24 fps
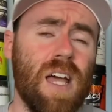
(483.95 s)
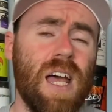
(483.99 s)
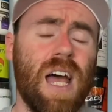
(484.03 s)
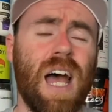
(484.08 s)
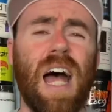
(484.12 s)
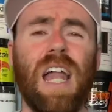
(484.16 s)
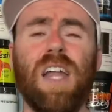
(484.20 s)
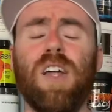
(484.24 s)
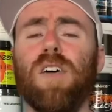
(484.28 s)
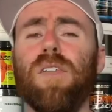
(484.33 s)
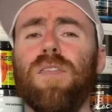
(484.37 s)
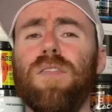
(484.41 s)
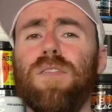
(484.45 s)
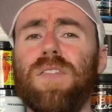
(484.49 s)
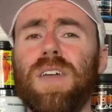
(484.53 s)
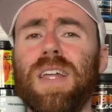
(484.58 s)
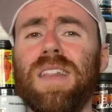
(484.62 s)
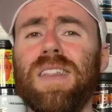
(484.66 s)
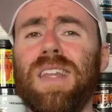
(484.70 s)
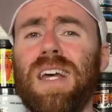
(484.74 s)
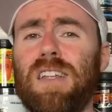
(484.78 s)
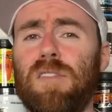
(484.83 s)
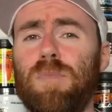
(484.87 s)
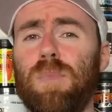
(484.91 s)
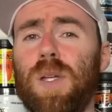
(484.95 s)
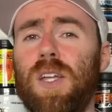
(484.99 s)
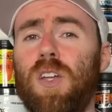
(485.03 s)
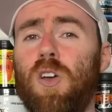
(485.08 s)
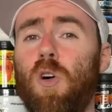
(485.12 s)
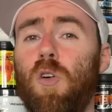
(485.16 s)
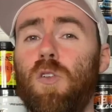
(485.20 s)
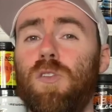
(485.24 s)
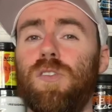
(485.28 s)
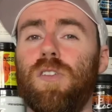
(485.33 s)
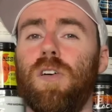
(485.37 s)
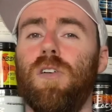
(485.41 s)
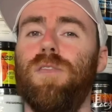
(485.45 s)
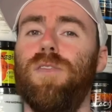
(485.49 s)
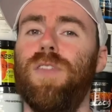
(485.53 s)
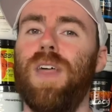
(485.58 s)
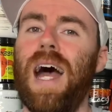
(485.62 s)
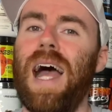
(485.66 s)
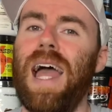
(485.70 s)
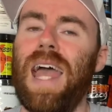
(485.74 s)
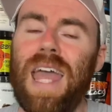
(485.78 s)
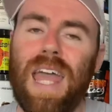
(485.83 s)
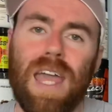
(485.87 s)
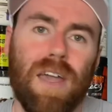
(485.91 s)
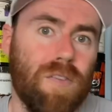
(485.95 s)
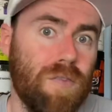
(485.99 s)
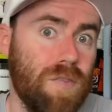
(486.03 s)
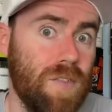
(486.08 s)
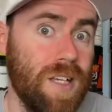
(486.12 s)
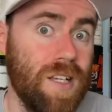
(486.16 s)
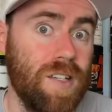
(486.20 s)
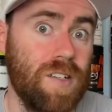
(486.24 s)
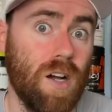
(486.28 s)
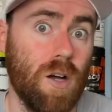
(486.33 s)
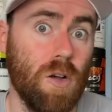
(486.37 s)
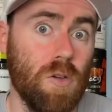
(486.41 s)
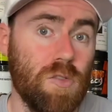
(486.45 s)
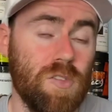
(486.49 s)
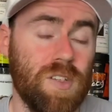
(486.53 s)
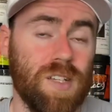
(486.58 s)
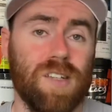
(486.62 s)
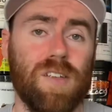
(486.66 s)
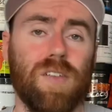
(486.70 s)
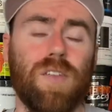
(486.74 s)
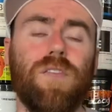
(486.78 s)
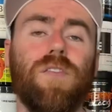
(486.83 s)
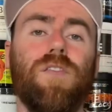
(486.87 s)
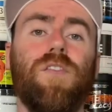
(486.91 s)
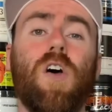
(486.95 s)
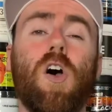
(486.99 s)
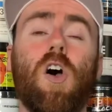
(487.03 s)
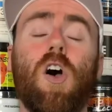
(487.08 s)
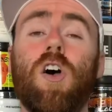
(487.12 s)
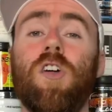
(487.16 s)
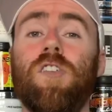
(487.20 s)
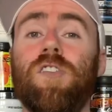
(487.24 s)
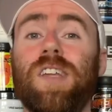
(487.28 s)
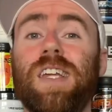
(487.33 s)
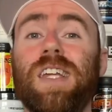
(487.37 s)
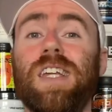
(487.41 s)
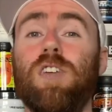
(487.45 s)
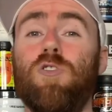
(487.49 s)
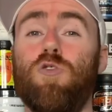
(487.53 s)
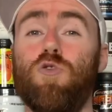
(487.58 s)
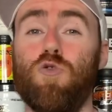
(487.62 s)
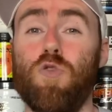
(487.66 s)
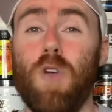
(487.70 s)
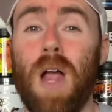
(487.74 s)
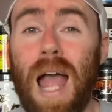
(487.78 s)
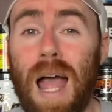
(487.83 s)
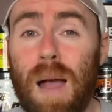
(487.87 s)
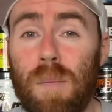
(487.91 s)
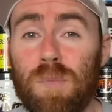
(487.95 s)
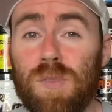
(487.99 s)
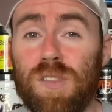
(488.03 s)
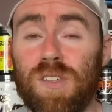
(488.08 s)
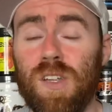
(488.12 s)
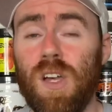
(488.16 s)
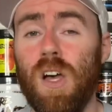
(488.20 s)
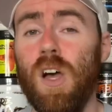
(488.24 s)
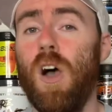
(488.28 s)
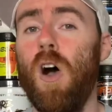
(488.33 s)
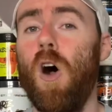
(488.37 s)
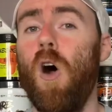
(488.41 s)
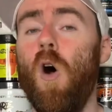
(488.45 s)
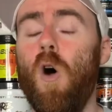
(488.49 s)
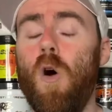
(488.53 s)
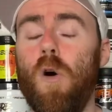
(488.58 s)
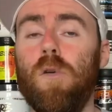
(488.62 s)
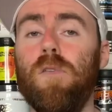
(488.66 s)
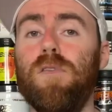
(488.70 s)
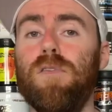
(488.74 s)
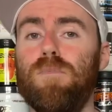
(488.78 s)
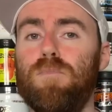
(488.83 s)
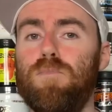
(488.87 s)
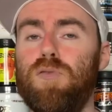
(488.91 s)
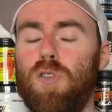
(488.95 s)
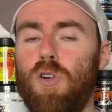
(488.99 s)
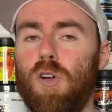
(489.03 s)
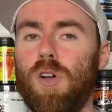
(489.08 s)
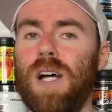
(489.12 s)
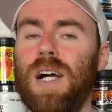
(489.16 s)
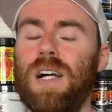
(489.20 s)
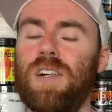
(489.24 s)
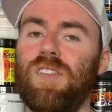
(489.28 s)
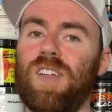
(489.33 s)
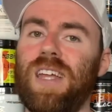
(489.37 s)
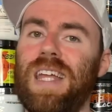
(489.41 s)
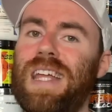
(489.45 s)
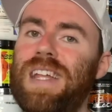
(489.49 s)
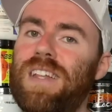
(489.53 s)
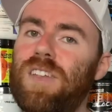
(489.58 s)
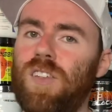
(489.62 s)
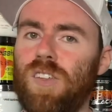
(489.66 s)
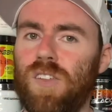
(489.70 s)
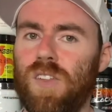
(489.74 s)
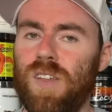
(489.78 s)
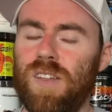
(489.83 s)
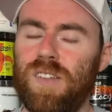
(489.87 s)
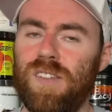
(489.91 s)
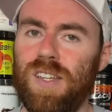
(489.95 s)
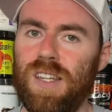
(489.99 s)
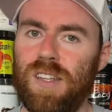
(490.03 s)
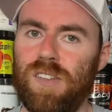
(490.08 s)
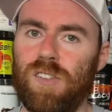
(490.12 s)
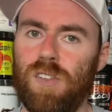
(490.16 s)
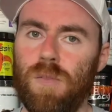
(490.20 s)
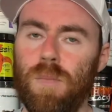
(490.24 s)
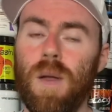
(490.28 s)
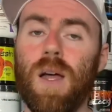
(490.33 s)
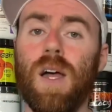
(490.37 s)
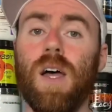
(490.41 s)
And I think that's because of that hefty dosage, 30 grams of product into the system.